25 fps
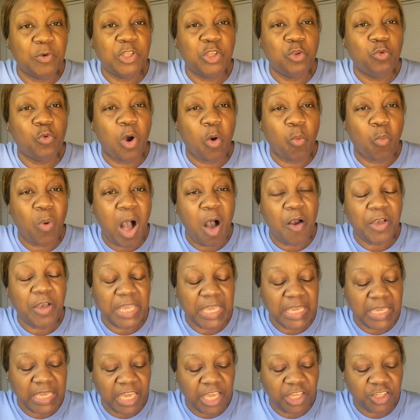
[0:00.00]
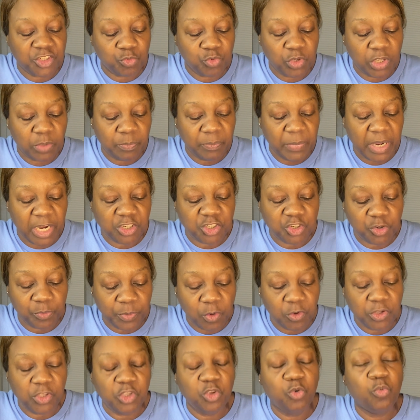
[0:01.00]
You are walking into
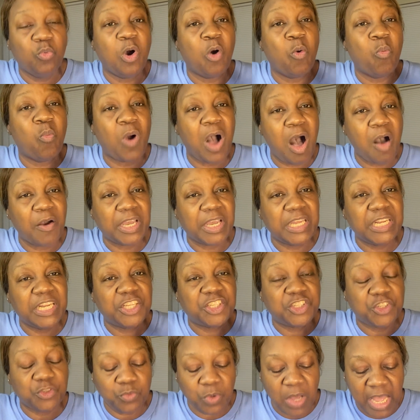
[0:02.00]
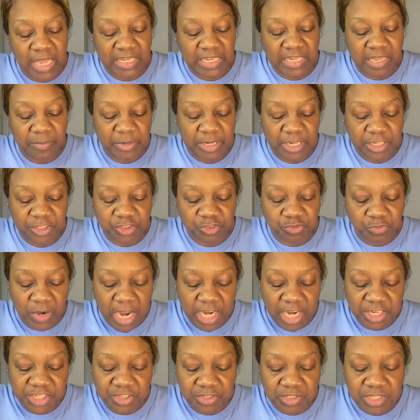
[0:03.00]
immeasurable. You are walking into unlimited
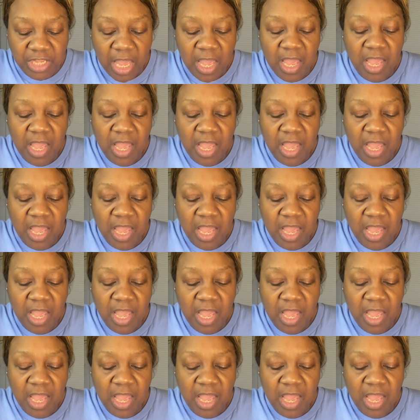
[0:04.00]
treasures.